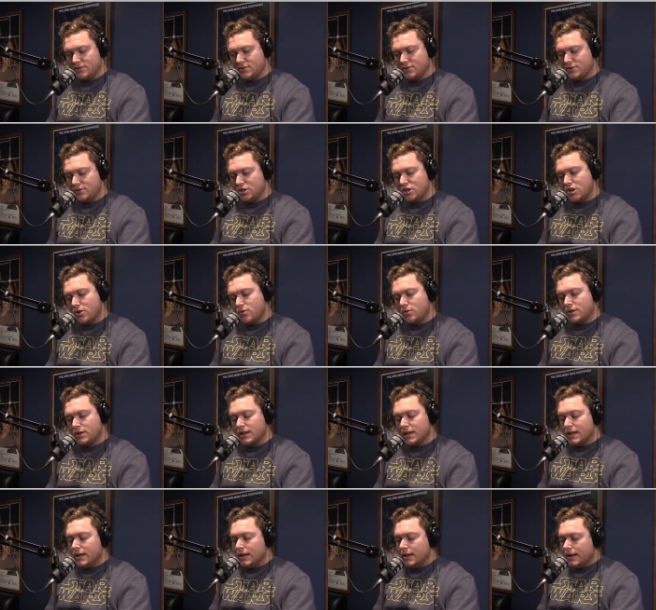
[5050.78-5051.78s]
the joke.
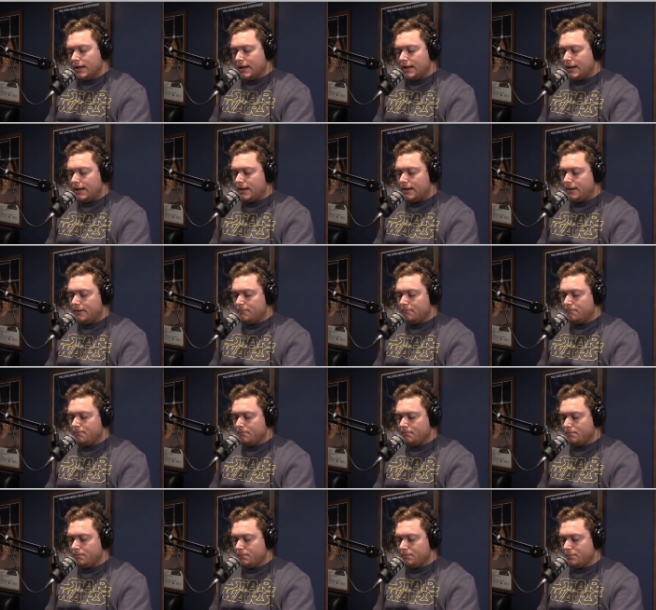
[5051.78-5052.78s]

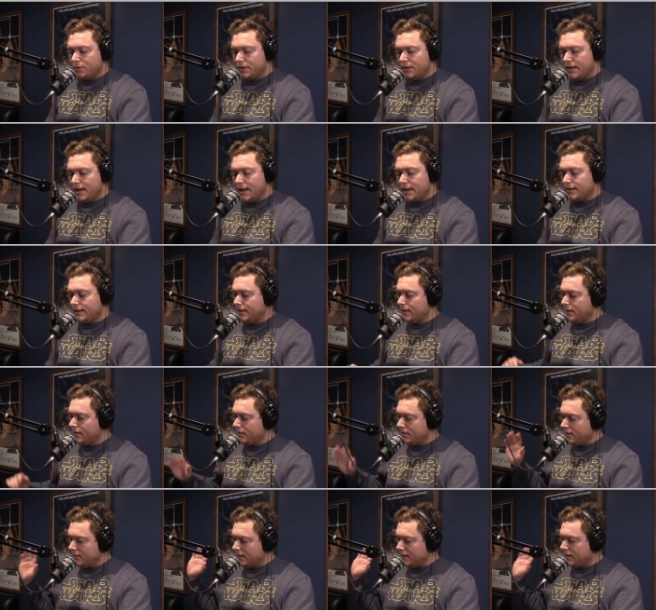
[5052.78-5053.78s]
But yeah, get on
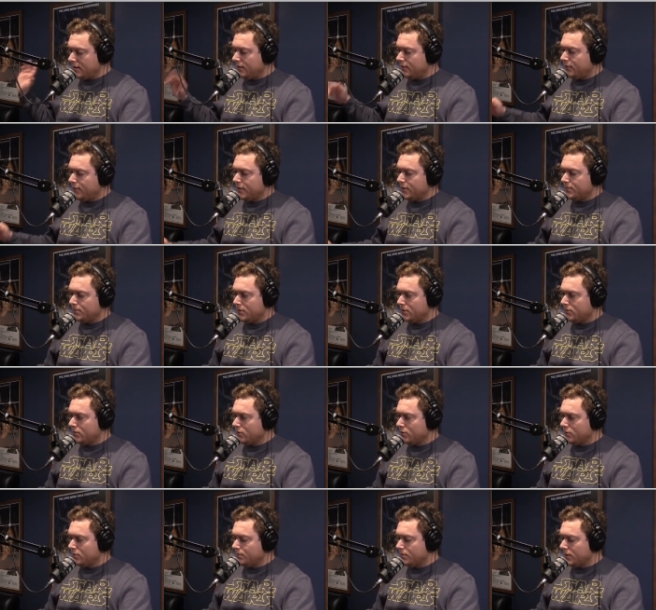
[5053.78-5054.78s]
there, get on the Facebook
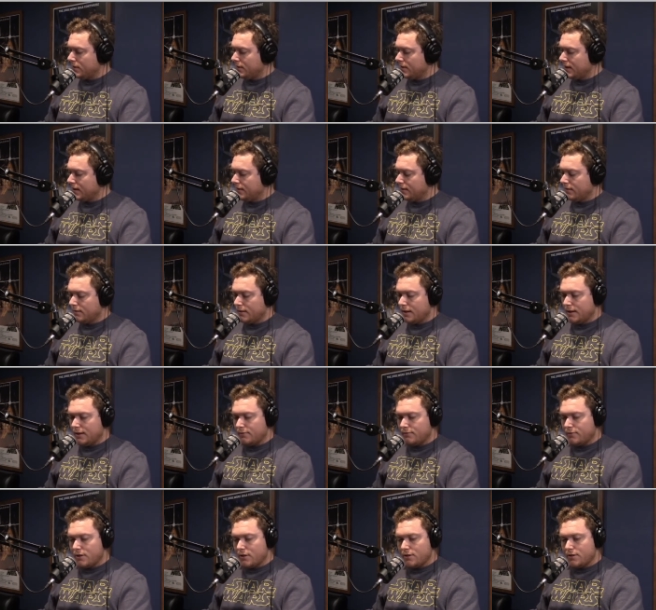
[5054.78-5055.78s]
group, like
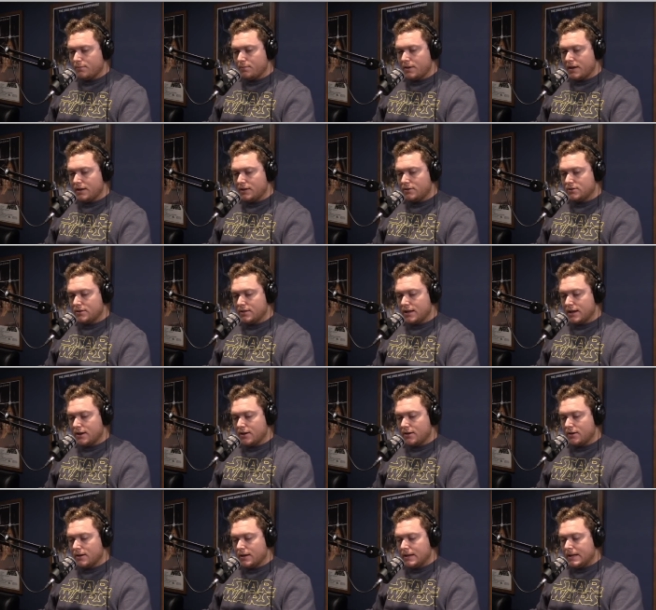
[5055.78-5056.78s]
and follow the page there.